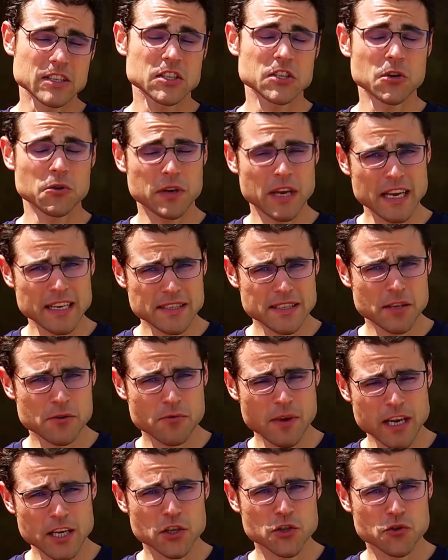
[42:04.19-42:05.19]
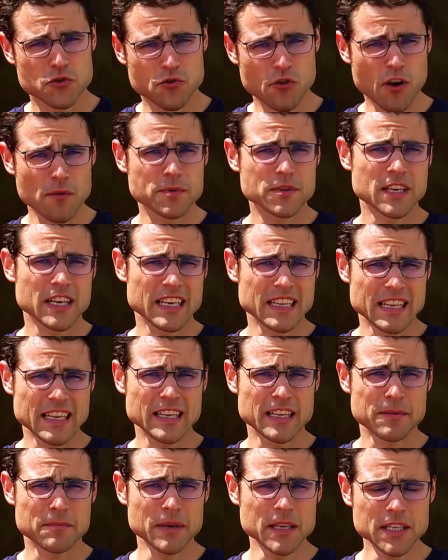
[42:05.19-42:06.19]
So yes, the range drops a
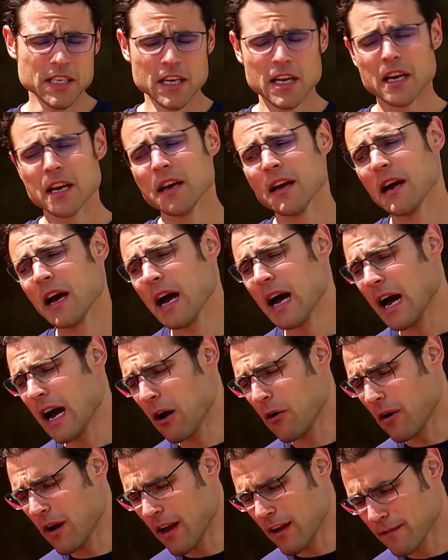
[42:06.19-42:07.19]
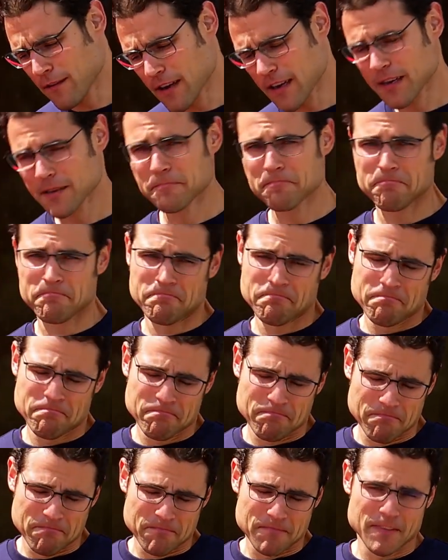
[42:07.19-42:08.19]
little bit. However,
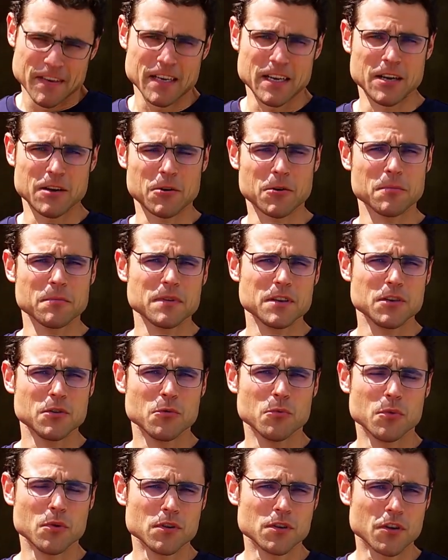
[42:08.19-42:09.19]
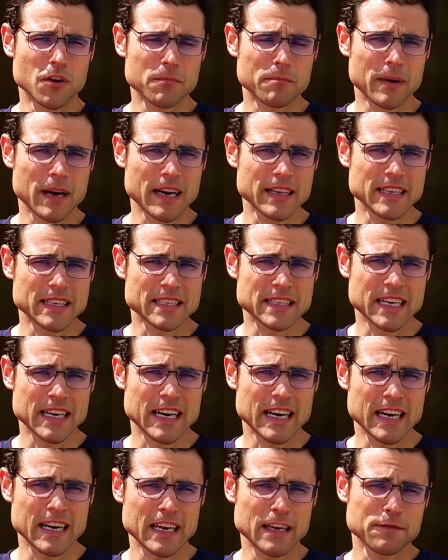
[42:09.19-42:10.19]
you would not buy this
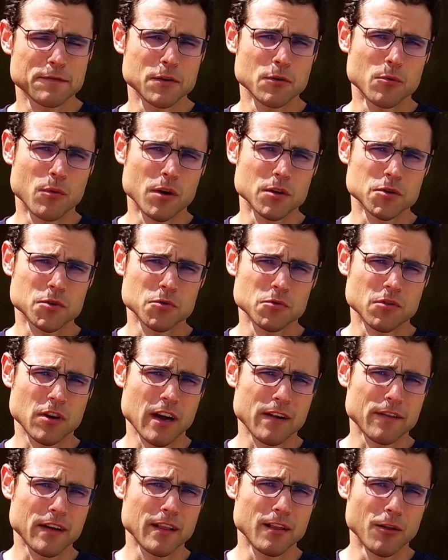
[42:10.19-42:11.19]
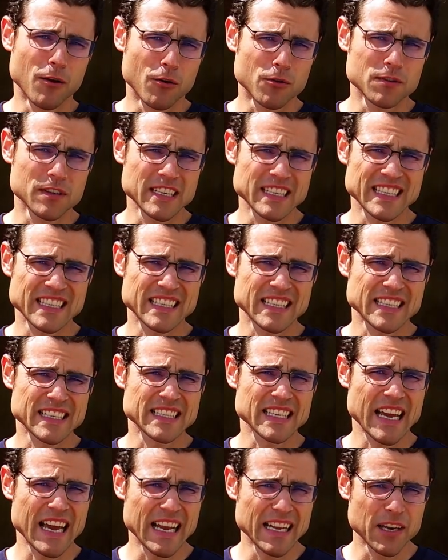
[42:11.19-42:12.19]
car if you want to cover long
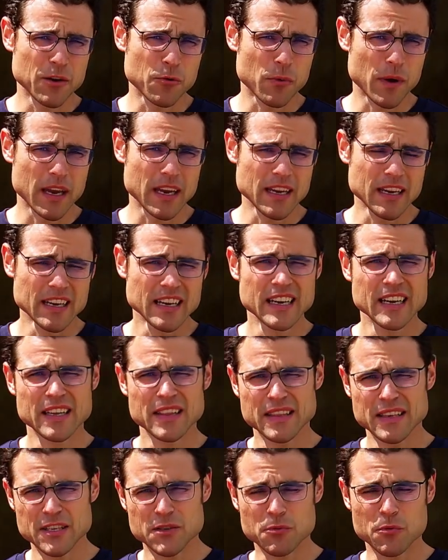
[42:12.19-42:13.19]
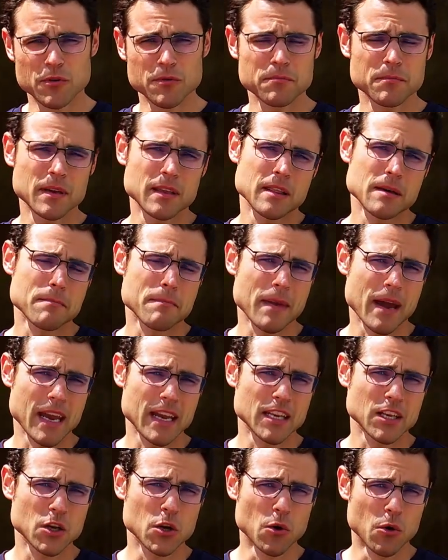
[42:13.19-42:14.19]
distances anyway. This wouldn't be the
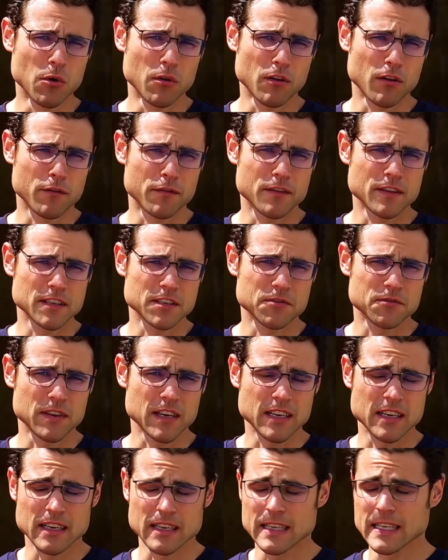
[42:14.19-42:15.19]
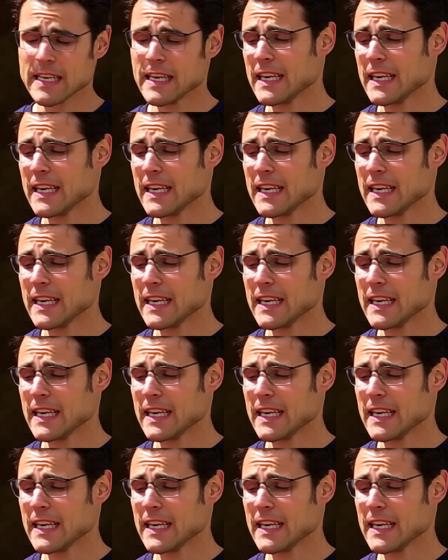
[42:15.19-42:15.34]
main goal of this vehicle.